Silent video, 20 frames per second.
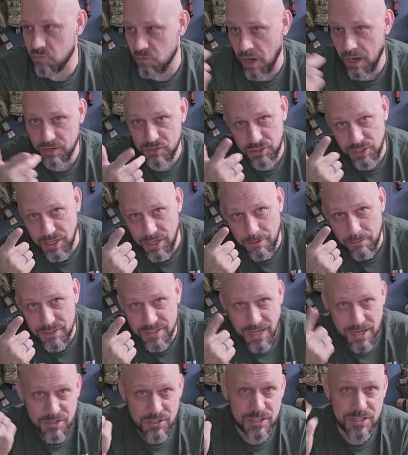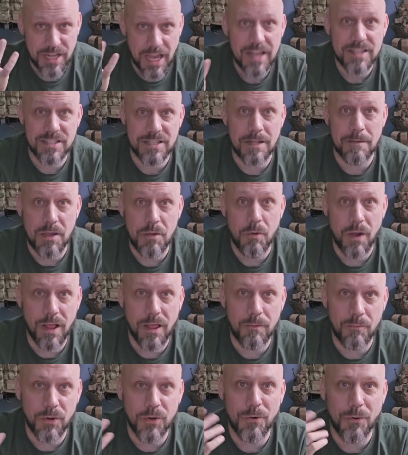Actually, he was actually texting me
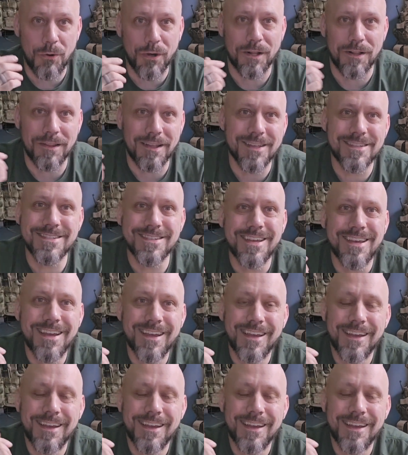while I'm recording this.